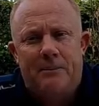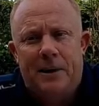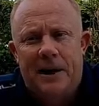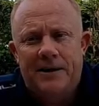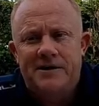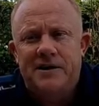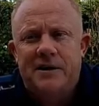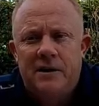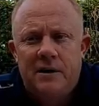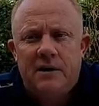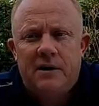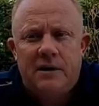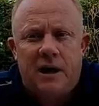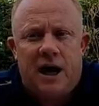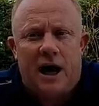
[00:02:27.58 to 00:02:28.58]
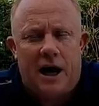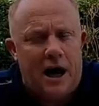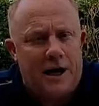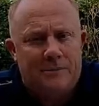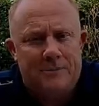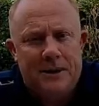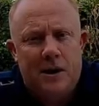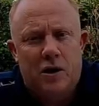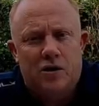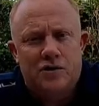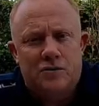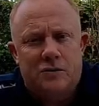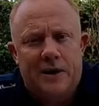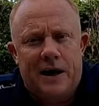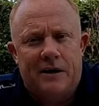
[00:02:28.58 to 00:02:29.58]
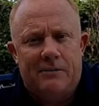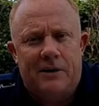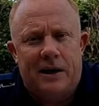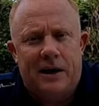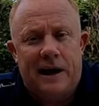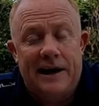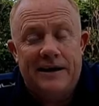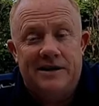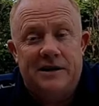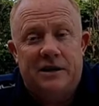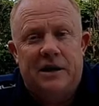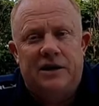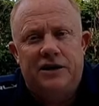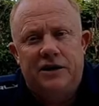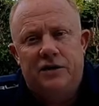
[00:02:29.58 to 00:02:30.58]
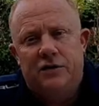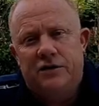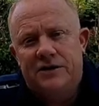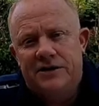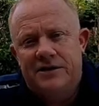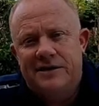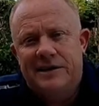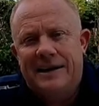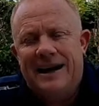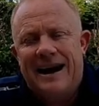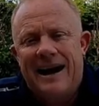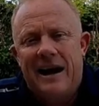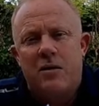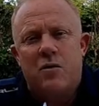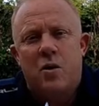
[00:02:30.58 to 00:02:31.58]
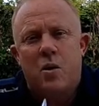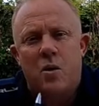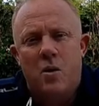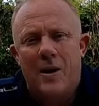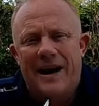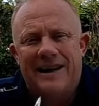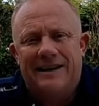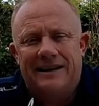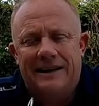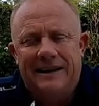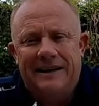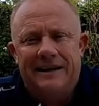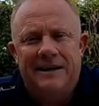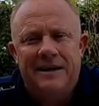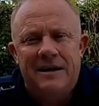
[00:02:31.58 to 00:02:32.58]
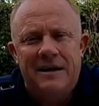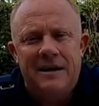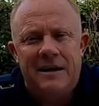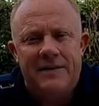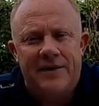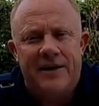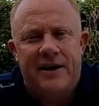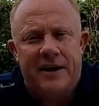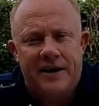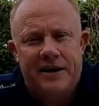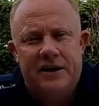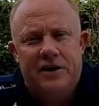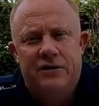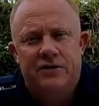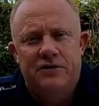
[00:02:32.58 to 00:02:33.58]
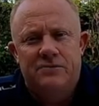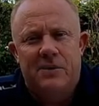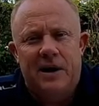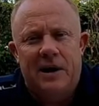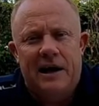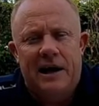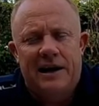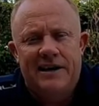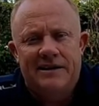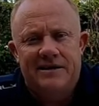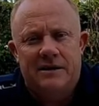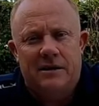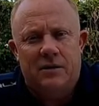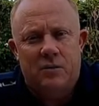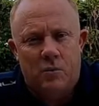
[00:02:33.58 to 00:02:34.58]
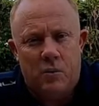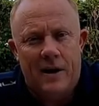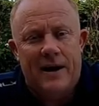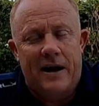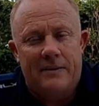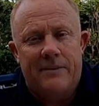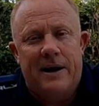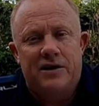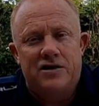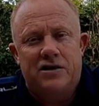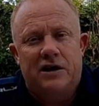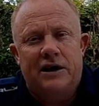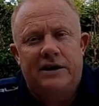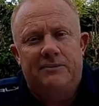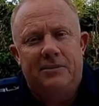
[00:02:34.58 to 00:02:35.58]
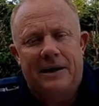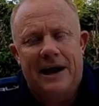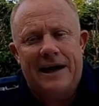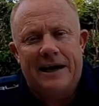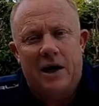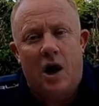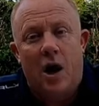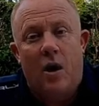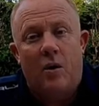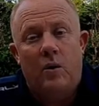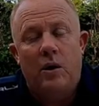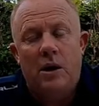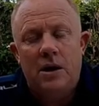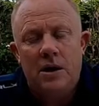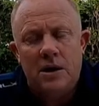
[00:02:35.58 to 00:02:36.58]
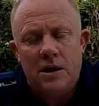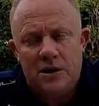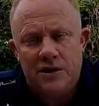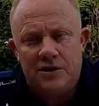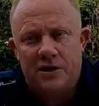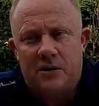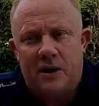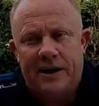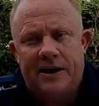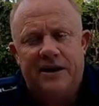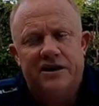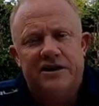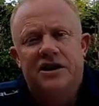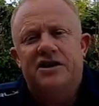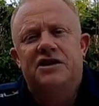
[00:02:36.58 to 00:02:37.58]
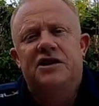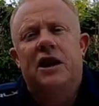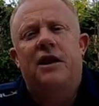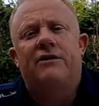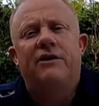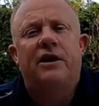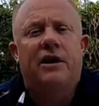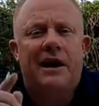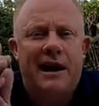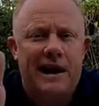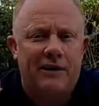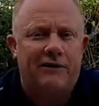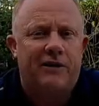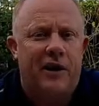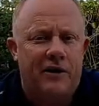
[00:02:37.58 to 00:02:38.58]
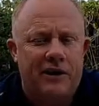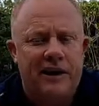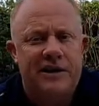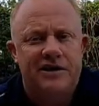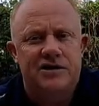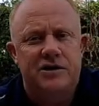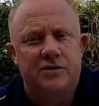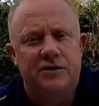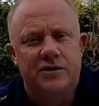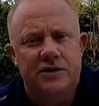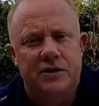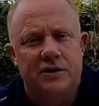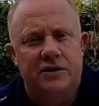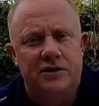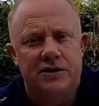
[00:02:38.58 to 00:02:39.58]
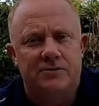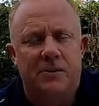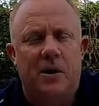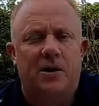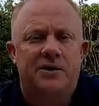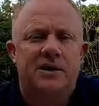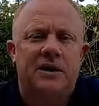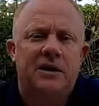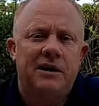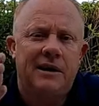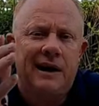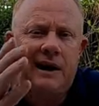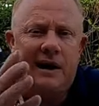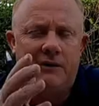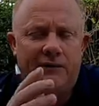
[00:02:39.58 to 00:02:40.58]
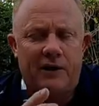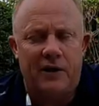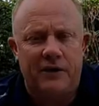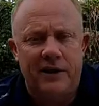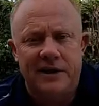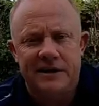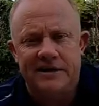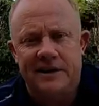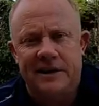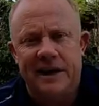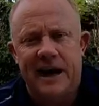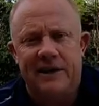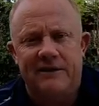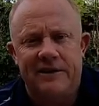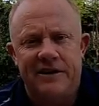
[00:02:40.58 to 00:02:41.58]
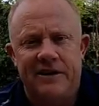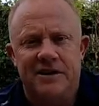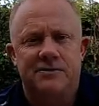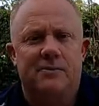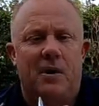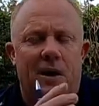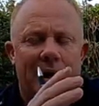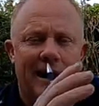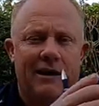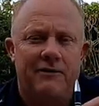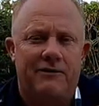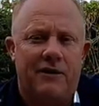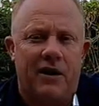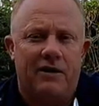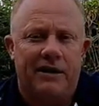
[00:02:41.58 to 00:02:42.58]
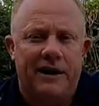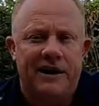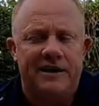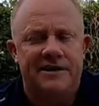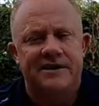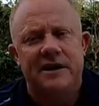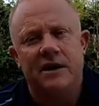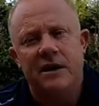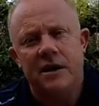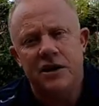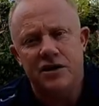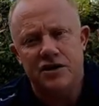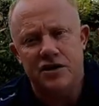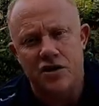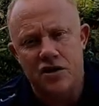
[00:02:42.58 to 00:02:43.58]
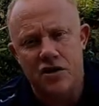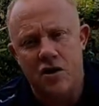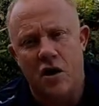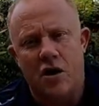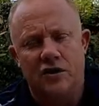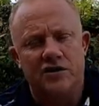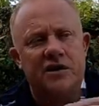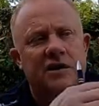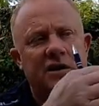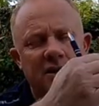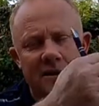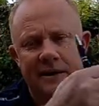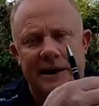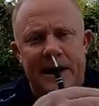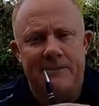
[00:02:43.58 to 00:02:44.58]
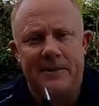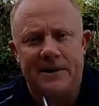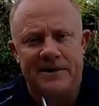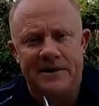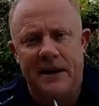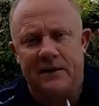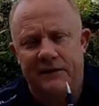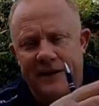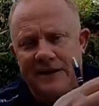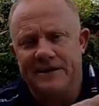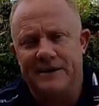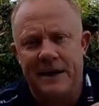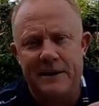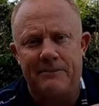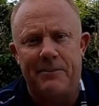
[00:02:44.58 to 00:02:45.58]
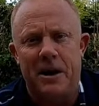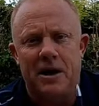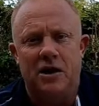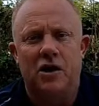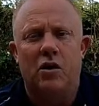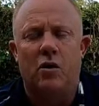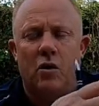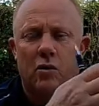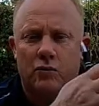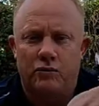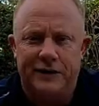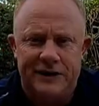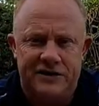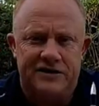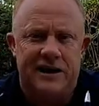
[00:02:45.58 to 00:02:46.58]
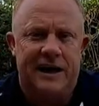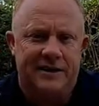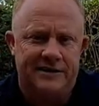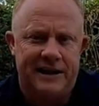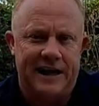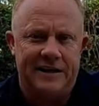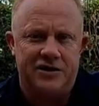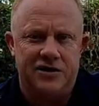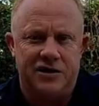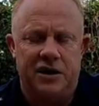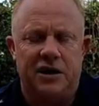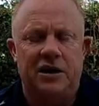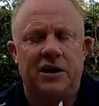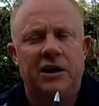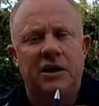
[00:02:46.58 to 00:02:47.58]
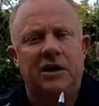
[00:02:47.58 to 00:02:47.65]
But I'd be lost without my laser. And you can see how quickly that I use my laser when I'm actually playing a hole, so I can discover how far it is to a certain spot, how far it is to carry this spot, how far it is to not get myself into that bunker or reach that danger.